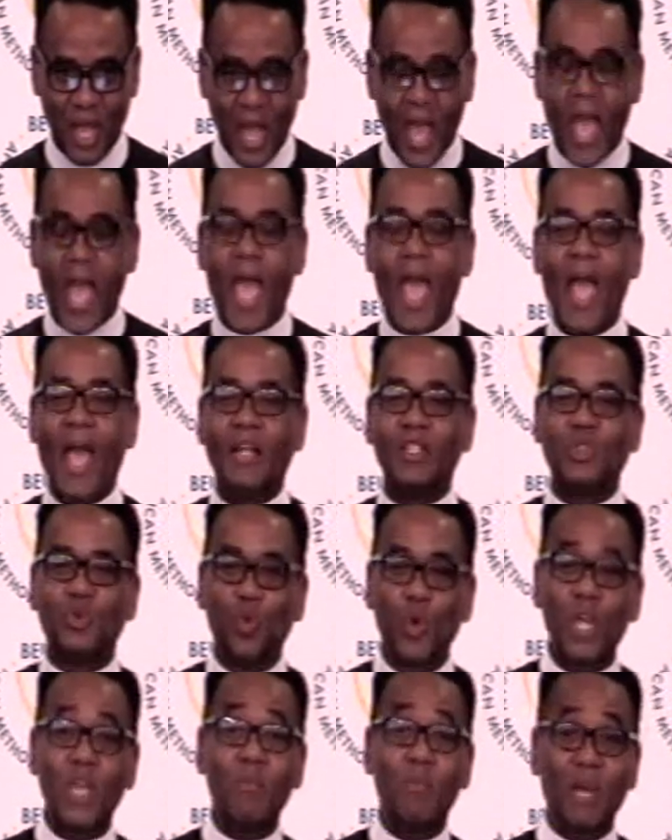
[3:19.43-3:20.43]
As
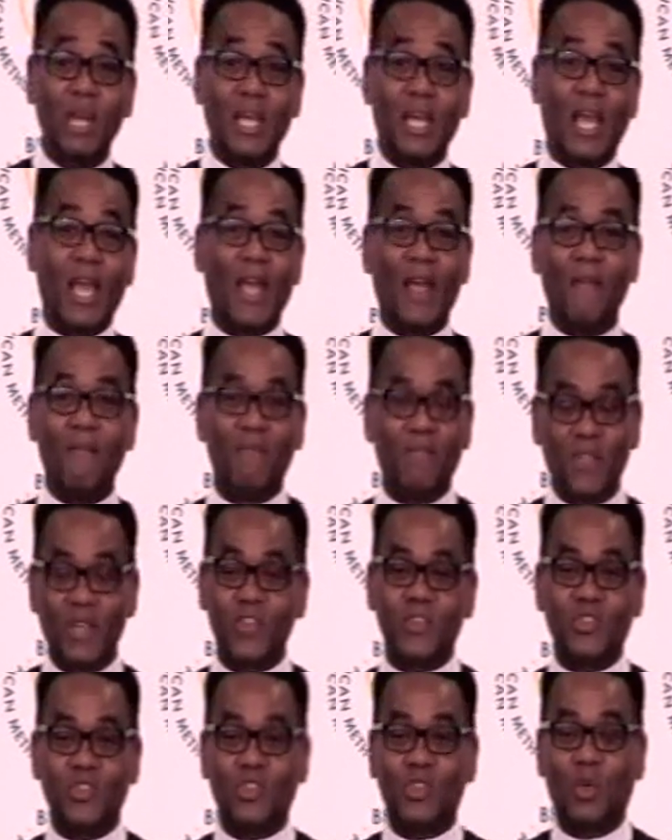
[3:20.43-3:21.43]
we began
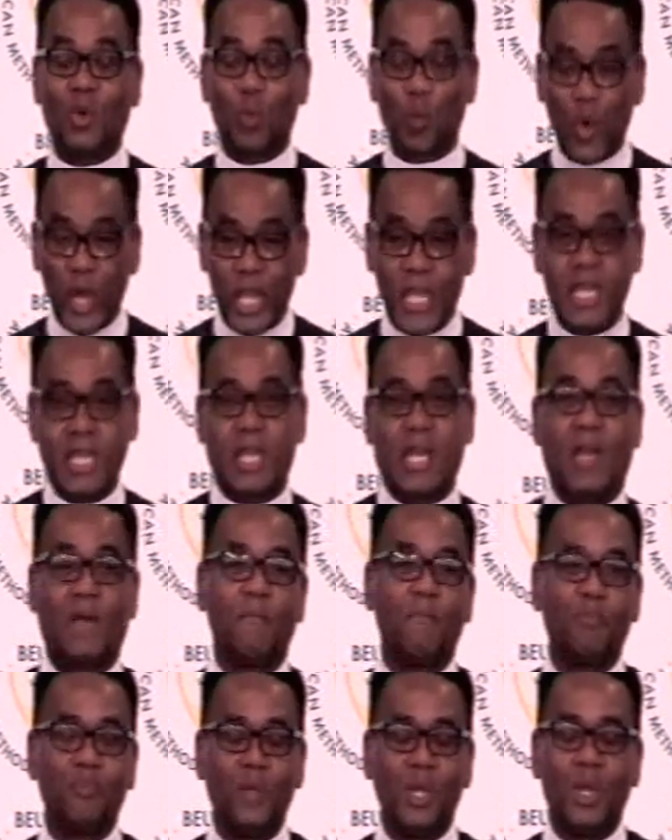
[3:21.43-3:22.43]
this week,
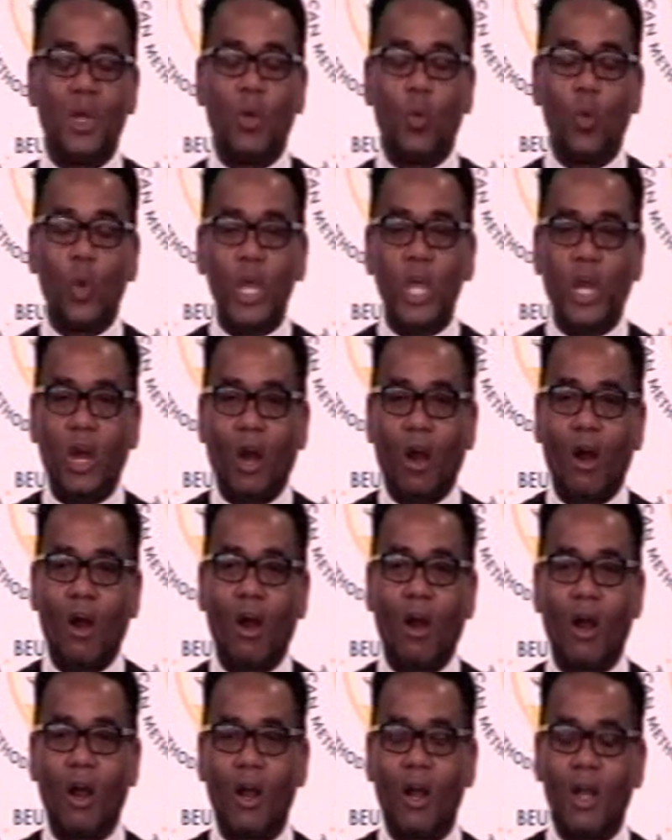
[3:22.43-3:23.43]
we
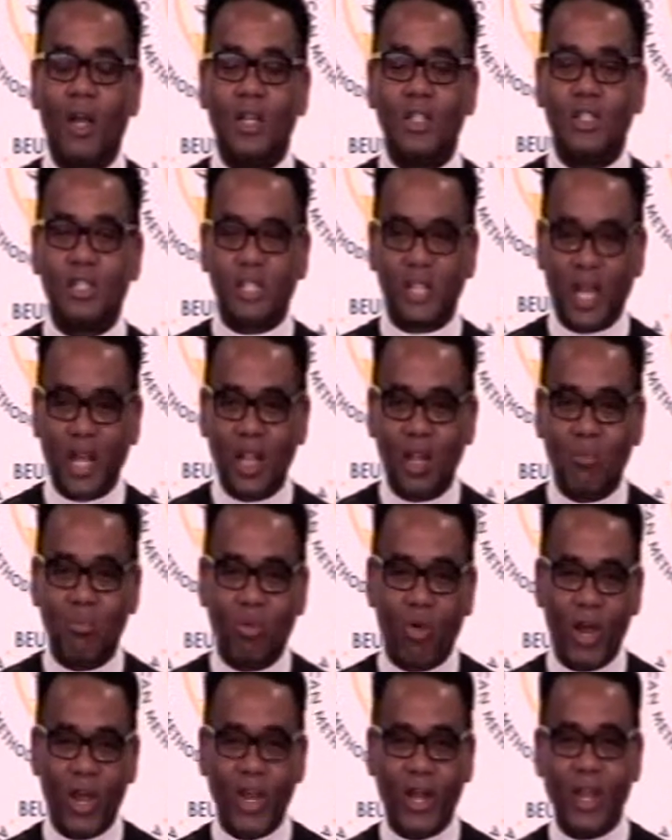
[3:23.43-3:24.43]
are
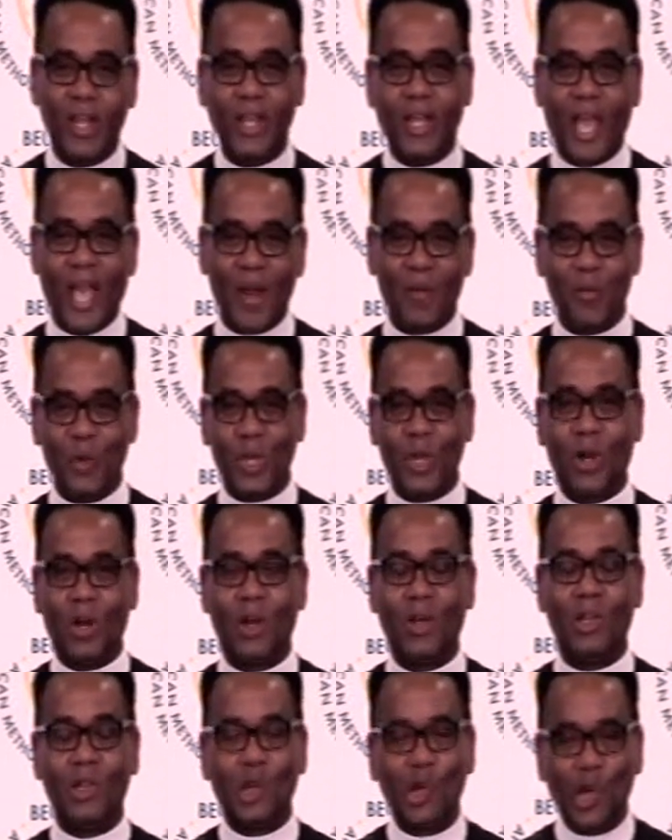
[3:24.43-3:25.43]
celebrating and we are
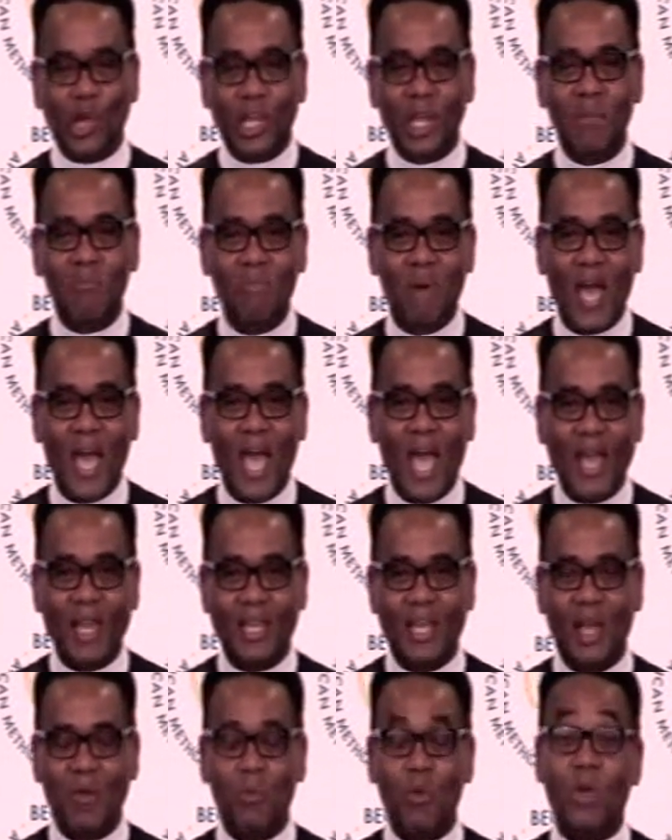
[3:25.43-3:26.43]
looking back
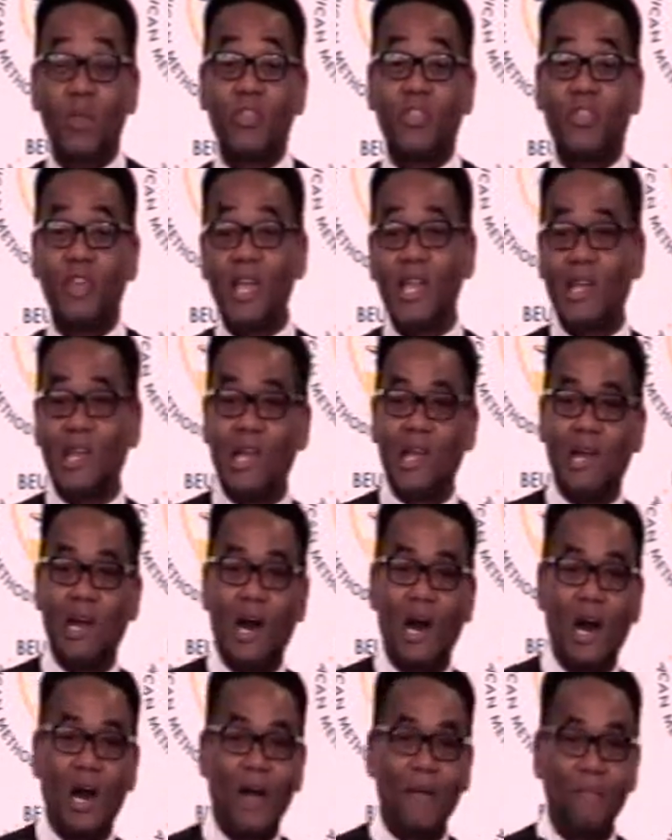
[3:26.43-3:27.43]
and we are thanking
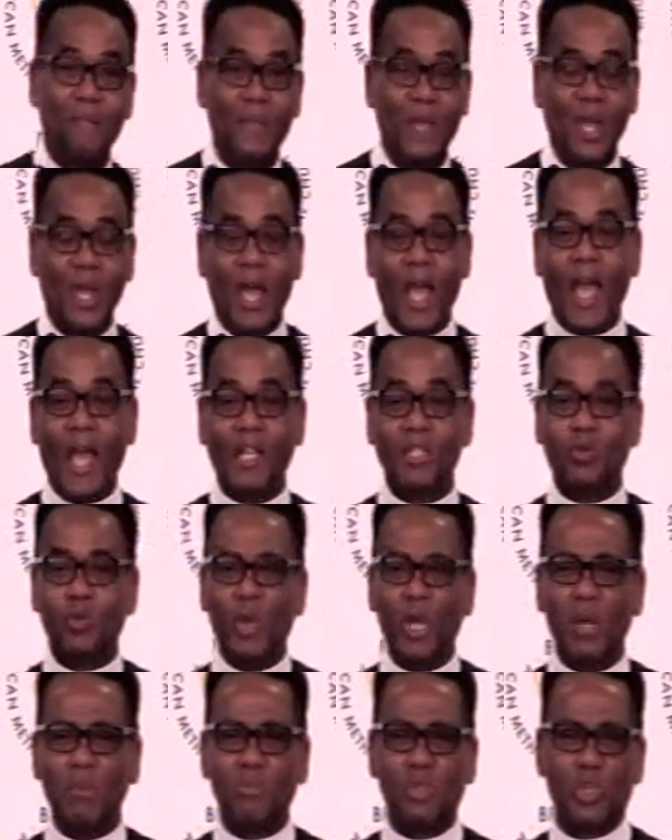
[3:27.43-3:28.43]
God as
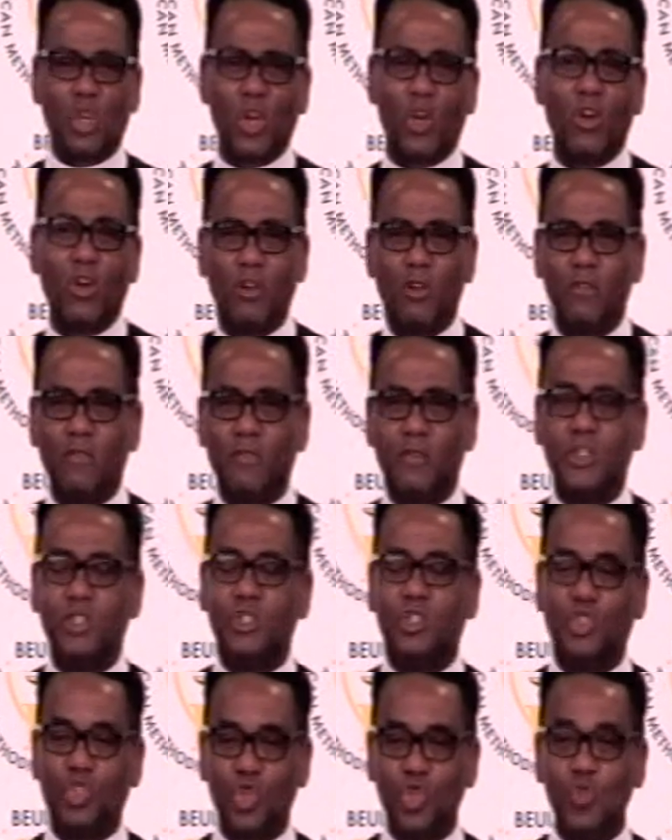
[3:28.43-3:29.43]
we observe
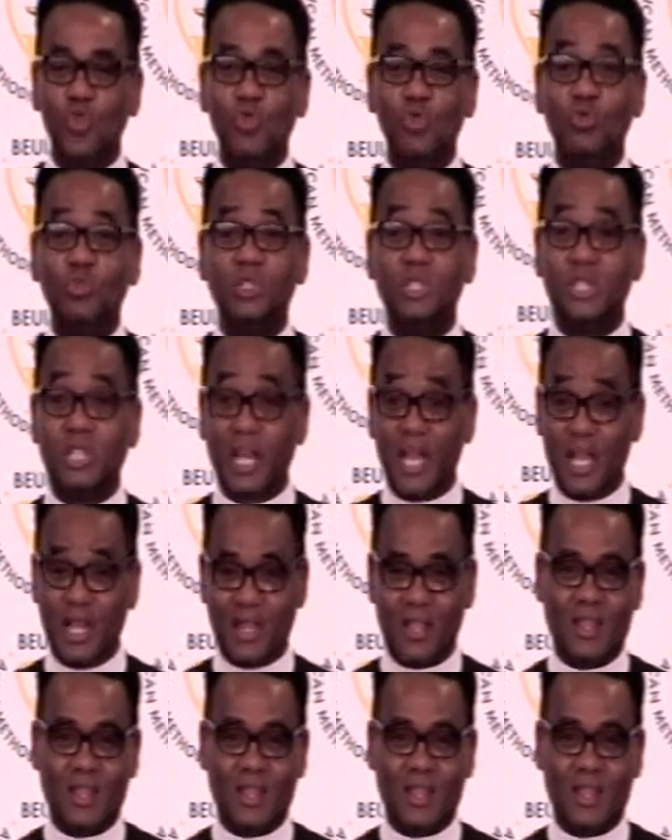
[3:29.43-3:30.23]
Juneteenth.